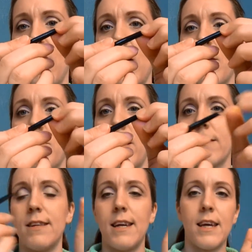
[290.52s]
hard
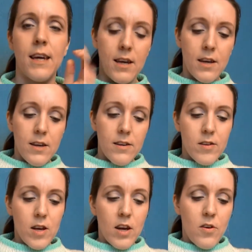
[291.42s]
plastic
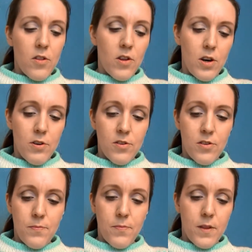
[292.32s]
so I got
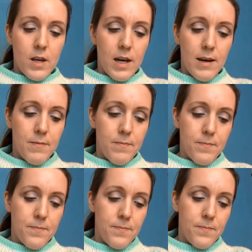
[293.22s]
those um,
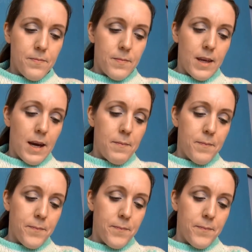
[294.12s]
yeah